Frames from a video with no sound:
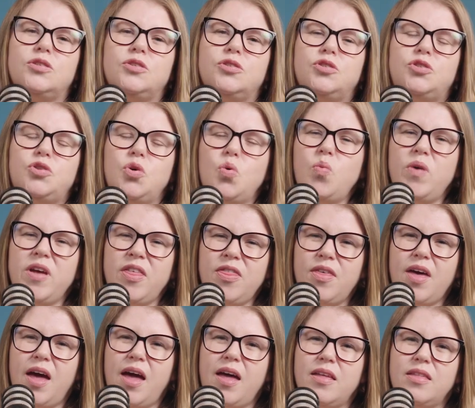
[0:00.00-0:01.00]
So with
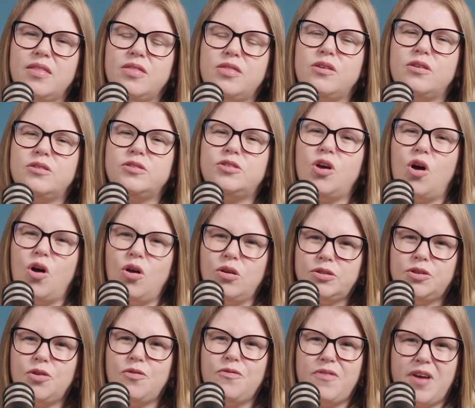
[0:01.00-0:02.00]
that, there's
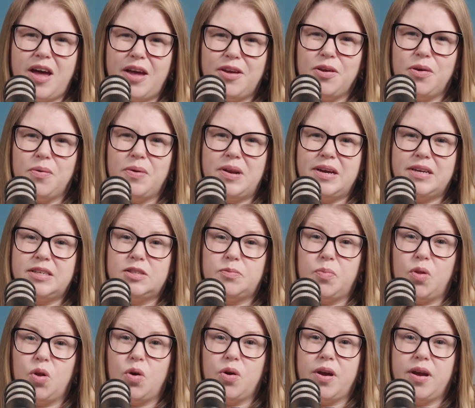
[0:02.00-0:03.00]
also value in
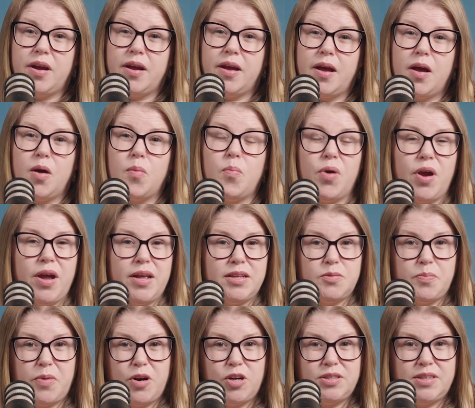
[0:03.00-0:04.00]
exploring a
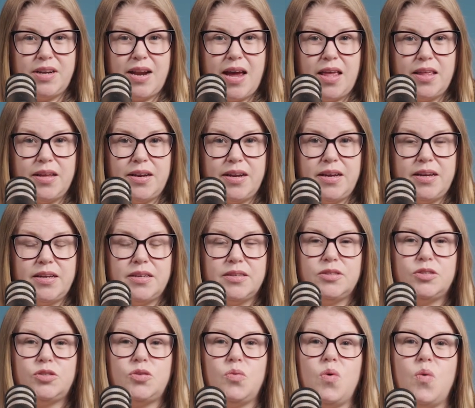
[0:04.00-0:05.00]
brand's personality.
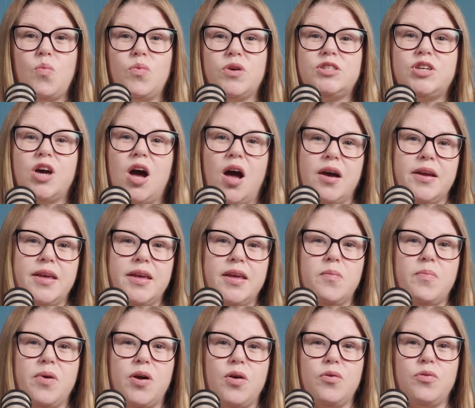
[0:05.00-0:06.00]
So when we're talking
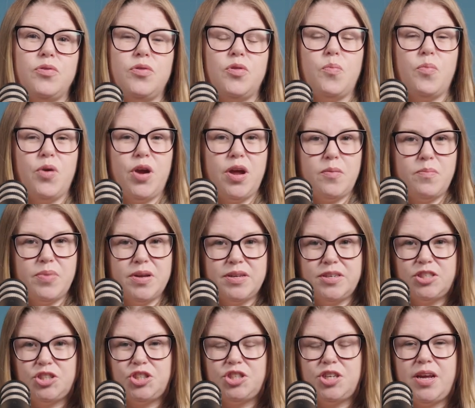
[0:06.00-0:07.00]
about the brand
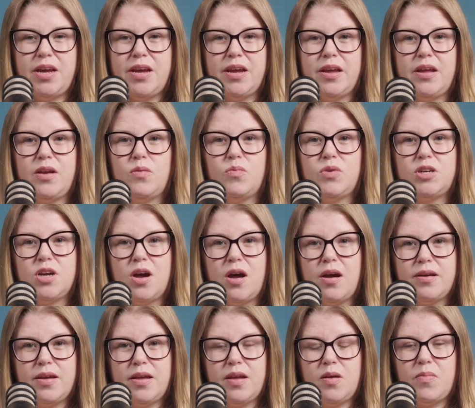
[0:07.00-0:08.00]
positioning and we're
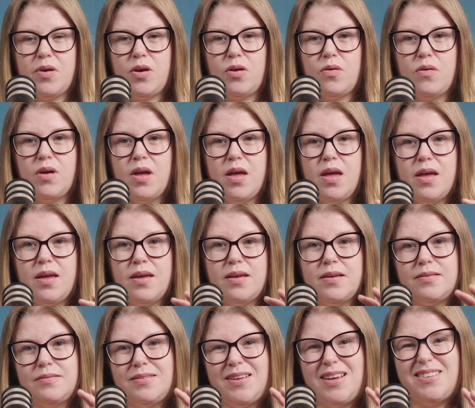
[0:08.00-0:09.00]
talking about
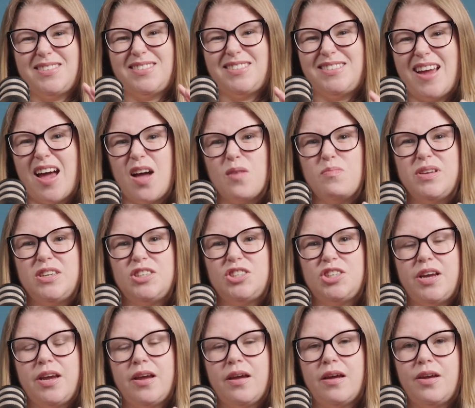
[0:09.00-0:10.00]
establishing